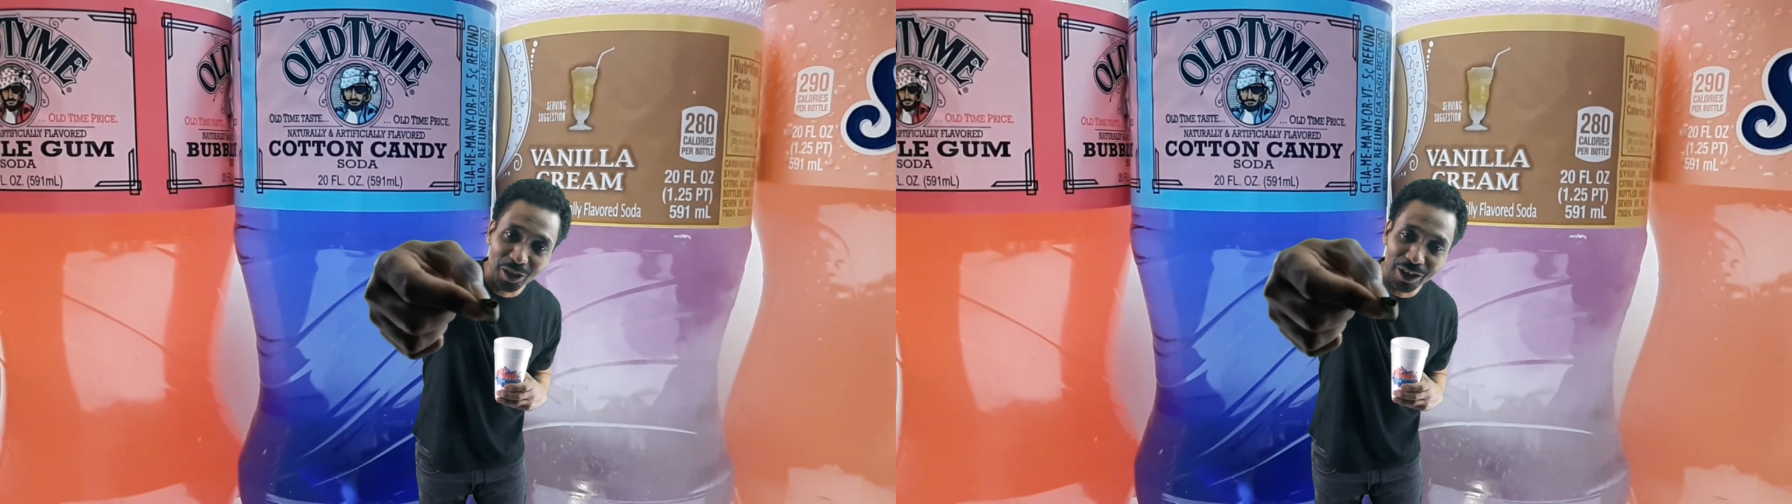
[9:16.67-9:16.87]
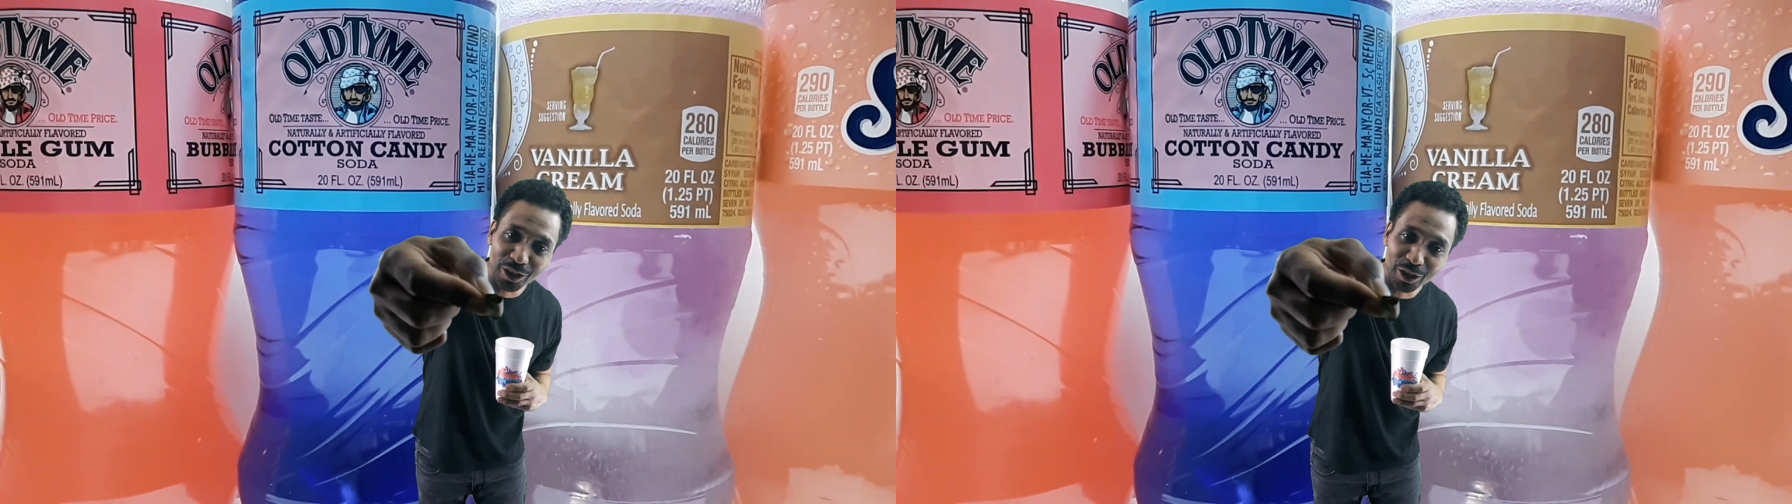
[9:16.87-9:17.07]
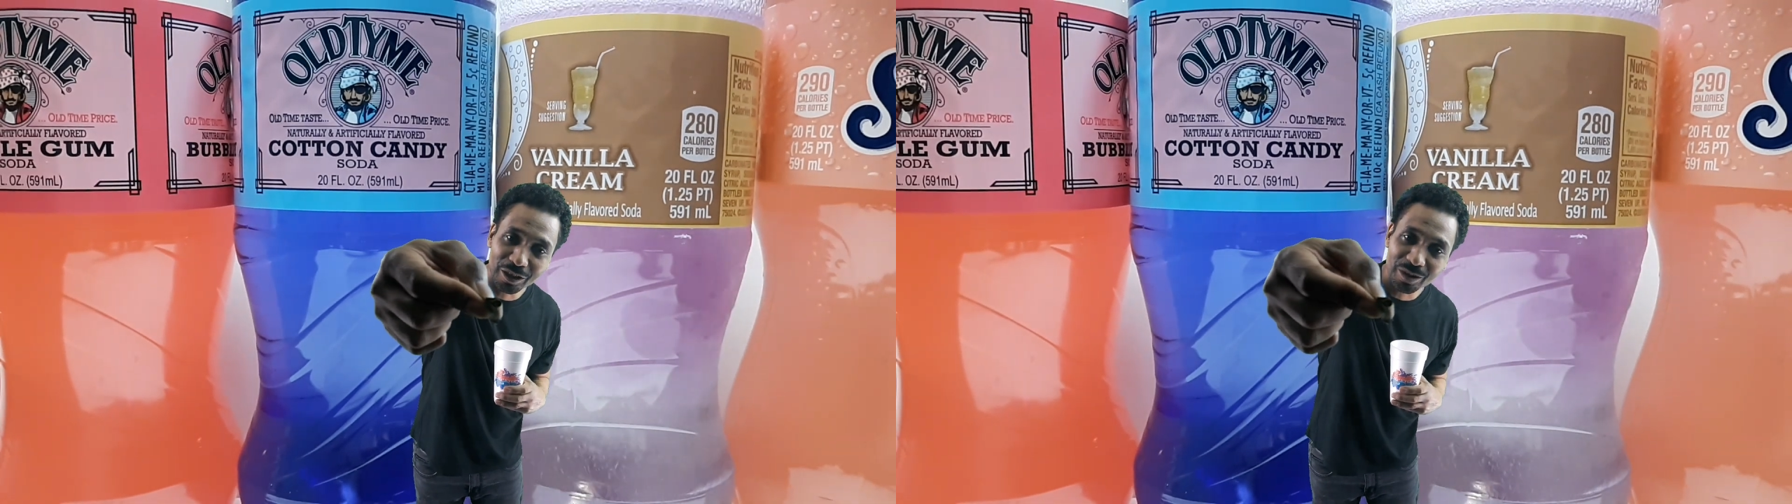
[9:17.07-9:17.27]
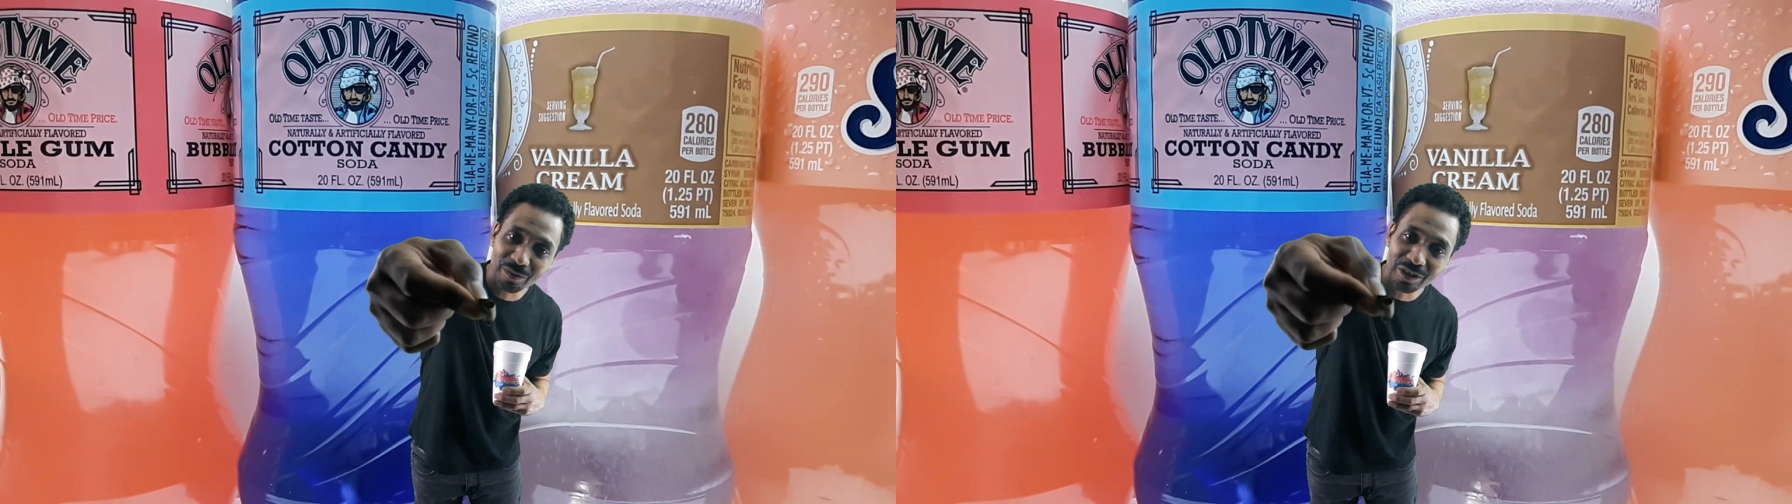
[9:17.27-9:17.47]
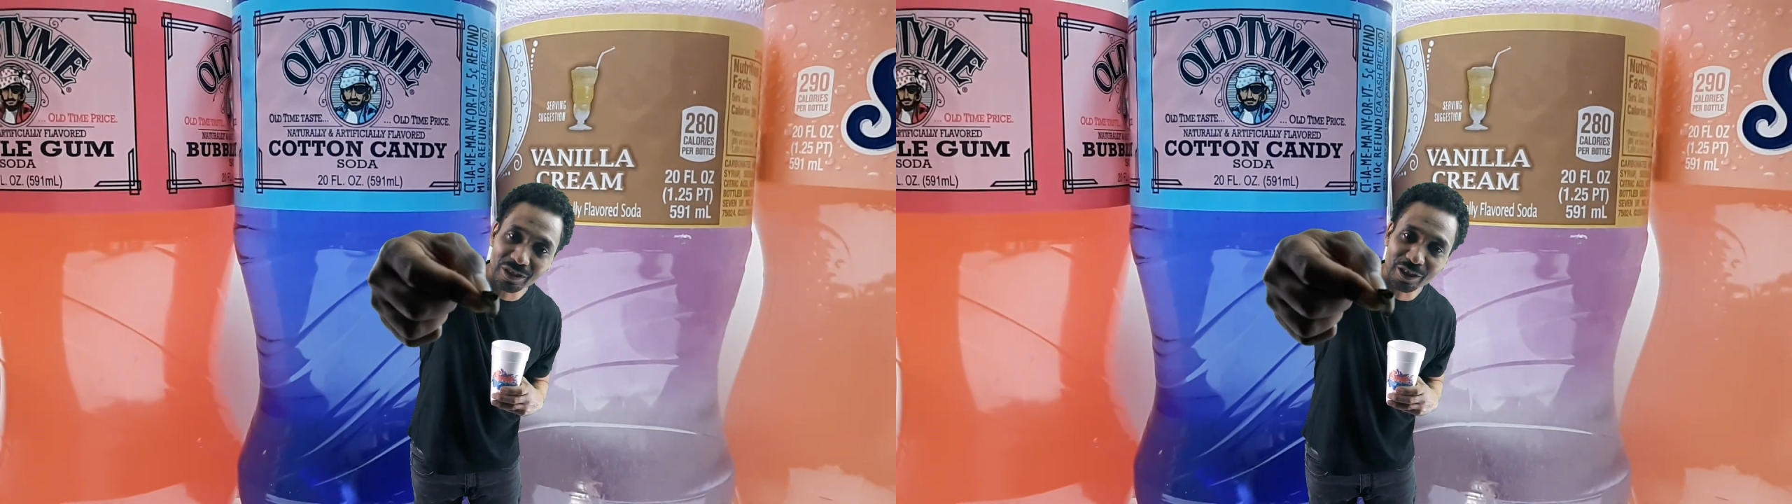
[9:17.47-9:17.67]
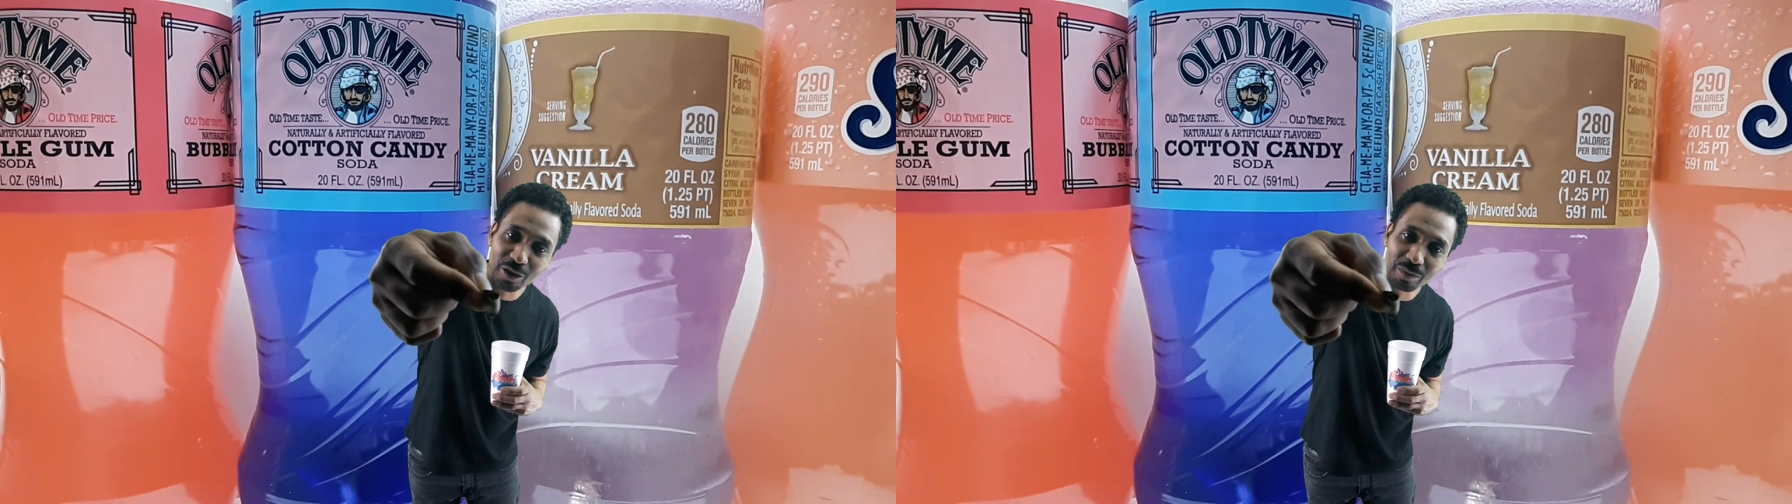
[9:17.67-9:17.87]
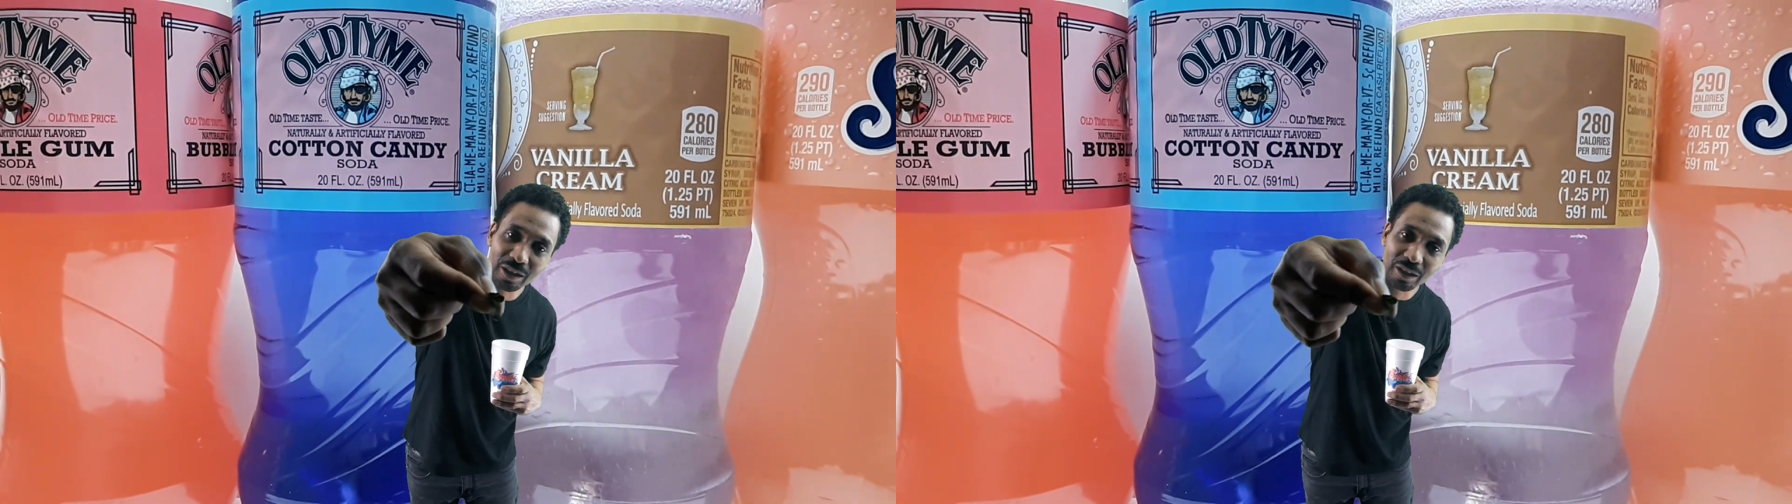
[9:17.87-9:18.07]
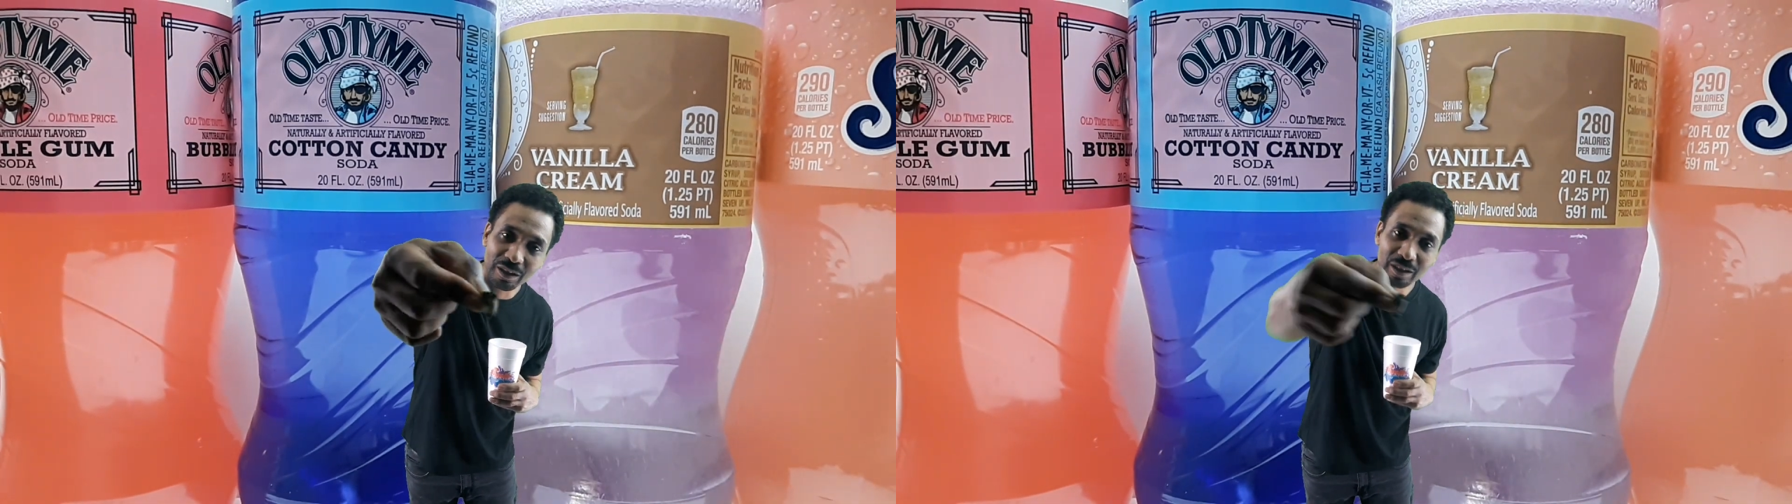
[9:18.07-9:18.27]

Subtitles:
I know this one's a little bit